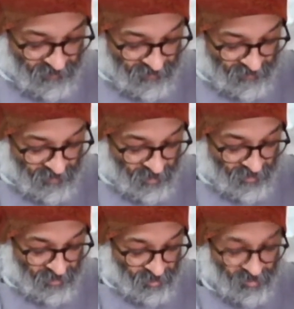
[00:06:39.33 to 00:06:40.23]
so
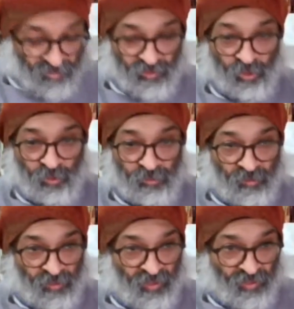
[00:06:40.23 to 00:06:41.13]
that you know there's a human
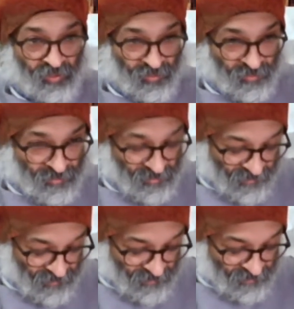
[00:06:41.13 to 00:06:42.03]
behind here,
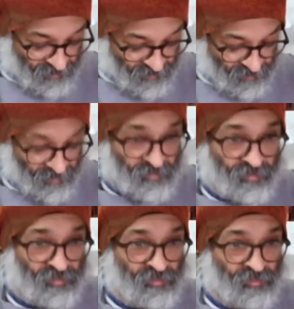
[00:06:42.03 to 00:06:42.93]
right?
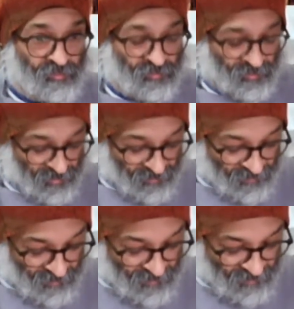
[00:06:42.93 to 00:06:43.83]
Doesn't
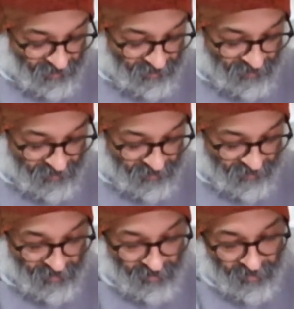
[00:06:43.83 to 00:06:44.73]
hurt.
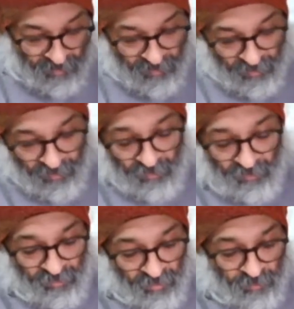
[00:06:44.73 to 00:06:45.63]

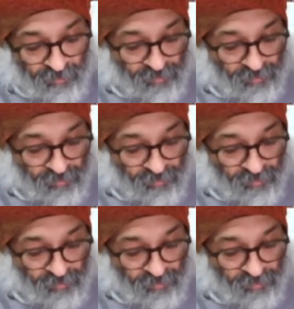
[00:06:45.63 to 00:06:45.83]
So,